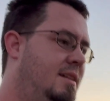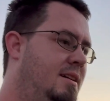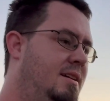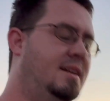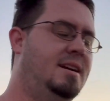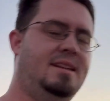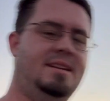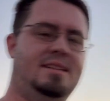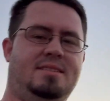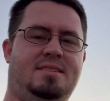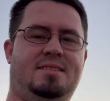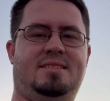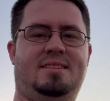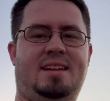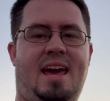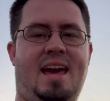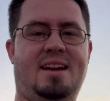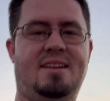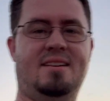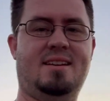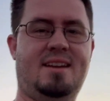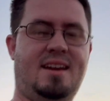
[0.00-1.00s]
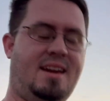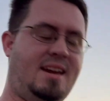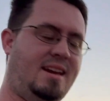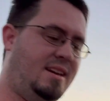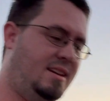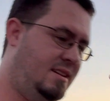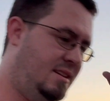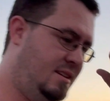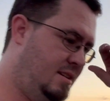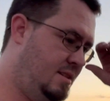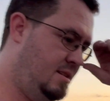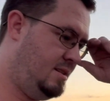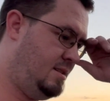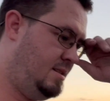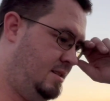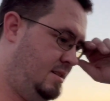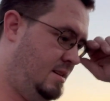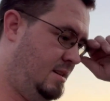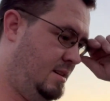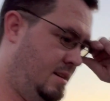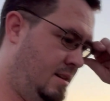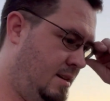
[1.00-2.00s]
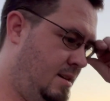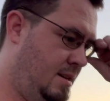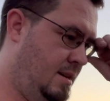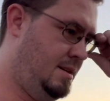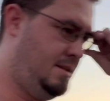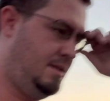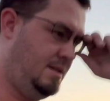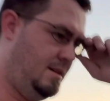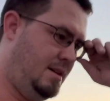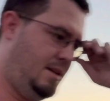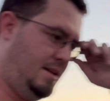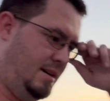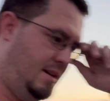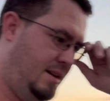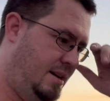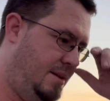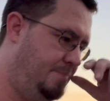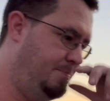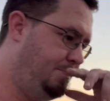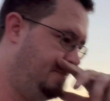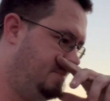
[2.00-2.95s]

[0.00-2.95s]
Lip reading: It is Saturday, the